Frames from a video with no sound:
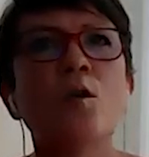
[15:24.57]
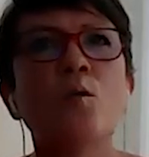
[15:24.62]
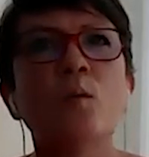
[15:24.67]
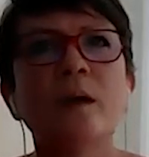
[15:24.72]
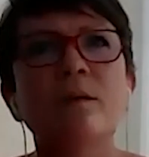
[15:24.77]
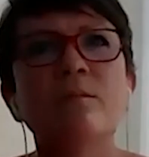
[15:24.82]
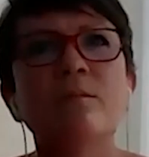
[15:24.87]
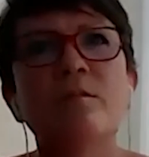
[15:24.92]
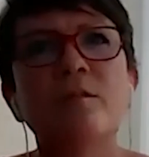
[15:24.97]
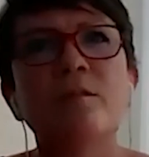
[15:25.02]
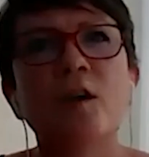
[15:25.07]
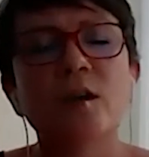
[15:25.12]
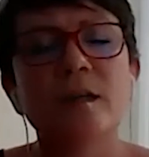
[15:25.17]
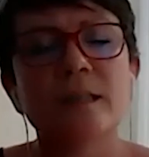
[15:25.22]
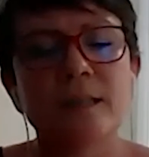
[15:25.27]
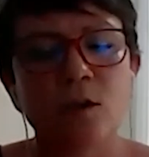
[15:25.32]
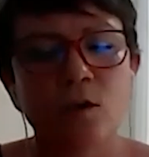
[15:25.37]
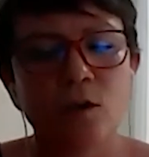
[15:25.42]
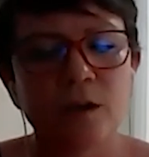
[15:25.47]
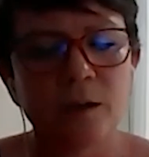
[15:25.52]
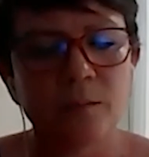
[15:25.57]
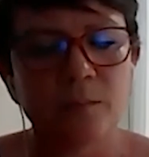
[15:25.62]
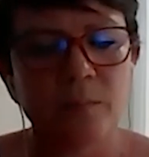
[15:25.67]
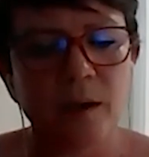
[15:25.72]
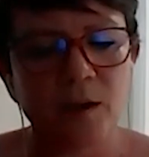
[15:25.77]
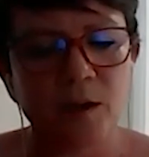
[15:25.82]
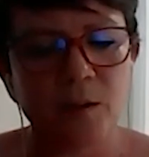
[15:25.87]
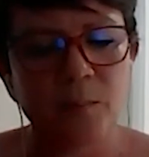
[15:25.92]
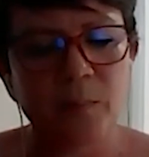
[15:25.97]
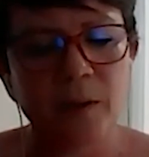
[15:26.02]
We focus it on
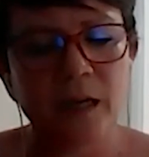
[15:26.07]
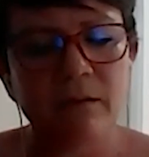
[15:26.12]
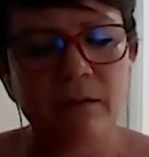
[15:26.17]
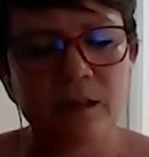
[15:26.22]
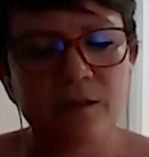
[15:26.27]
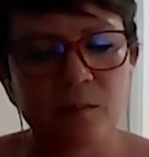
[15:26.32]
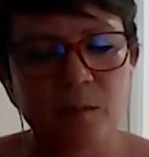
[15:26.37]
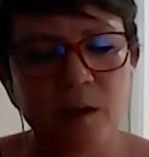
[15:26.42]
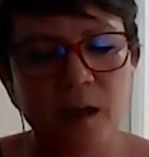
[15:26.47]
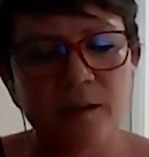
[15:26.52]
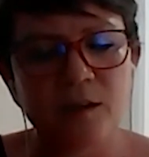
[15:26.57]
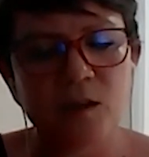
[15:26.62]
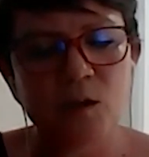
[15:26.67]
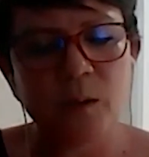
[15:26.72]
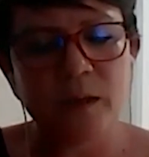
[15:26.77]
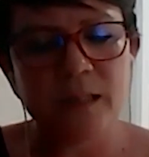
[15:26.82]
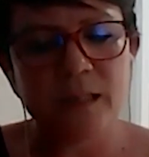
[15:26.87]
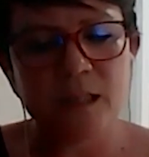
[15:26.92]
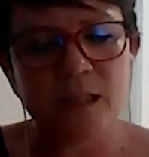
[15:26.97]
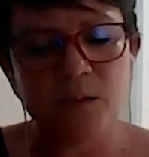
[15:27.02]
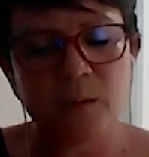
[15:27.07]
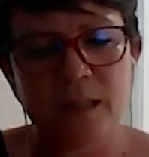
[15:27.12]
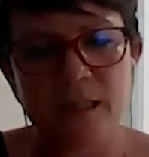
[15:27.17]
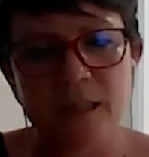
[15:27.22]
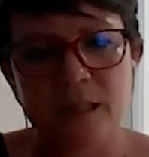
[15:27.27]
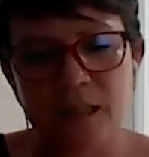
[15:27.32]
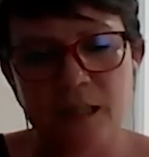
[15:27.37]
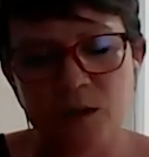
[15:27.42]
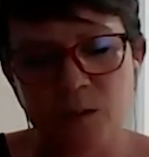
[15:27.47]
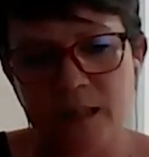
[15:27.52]
a period from kind of
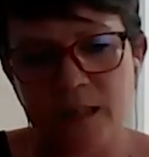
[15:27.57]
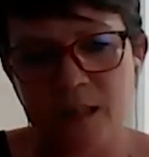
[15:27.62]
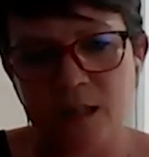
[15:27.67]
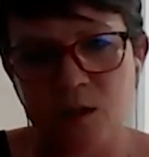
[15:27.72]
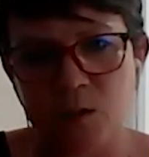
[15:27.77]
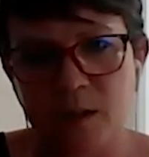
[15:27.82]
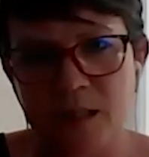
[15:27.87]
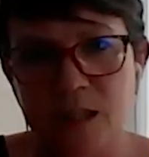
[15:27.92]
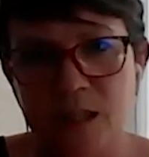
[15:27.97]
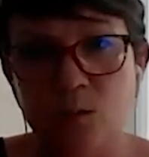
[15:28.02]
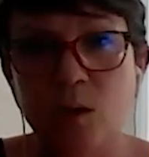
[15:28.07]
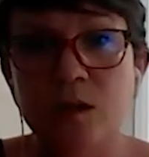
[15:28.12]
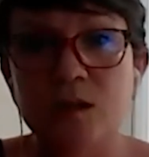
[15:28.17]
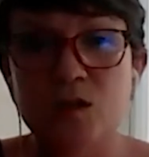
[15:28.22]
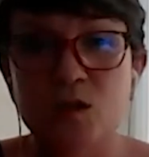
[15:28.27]
2020 to 2021,